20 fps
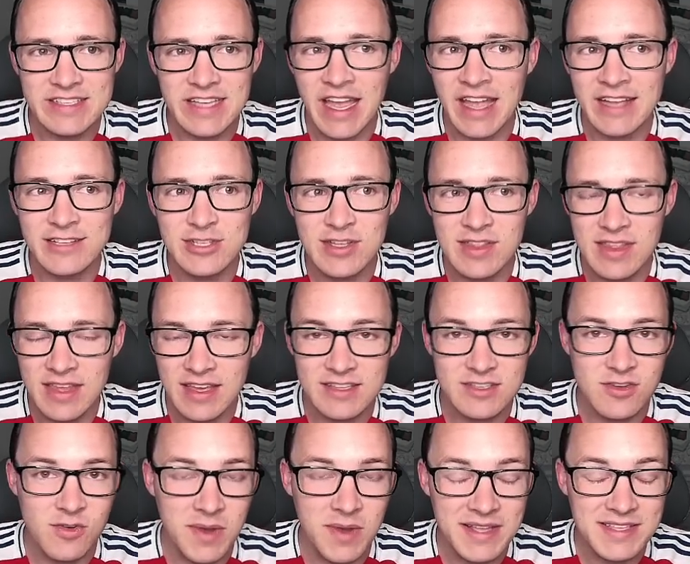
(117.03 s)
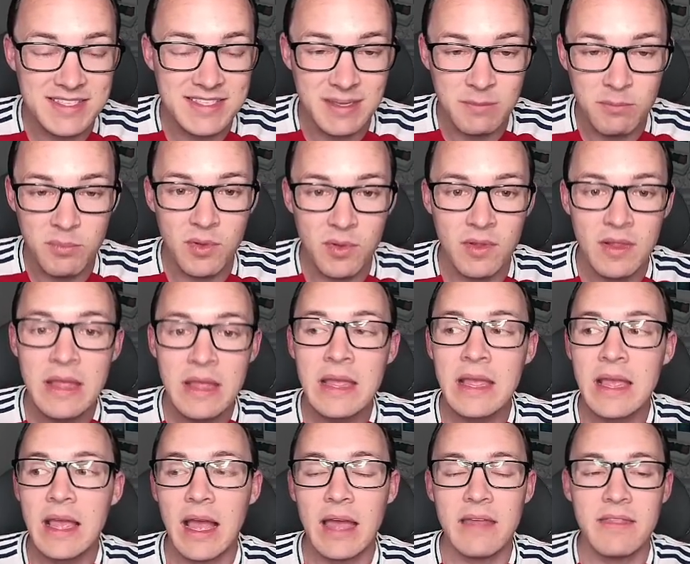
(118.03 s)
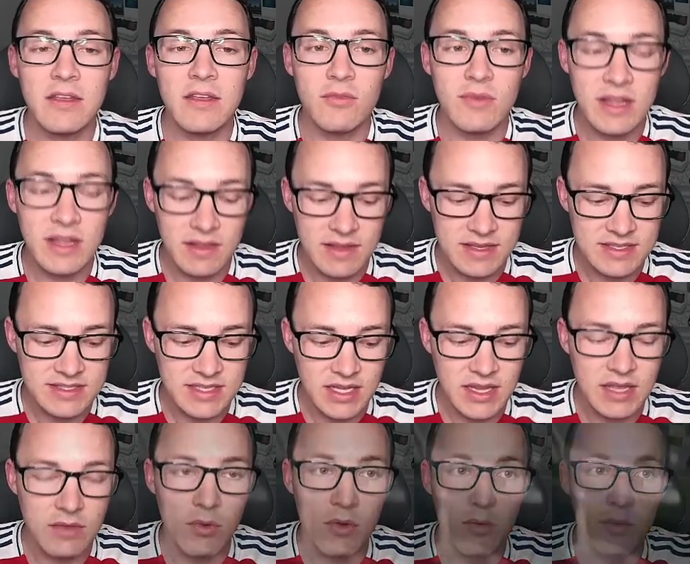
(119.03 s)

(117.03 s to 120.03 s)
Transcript: I actually think it's quite simple. I think realistically what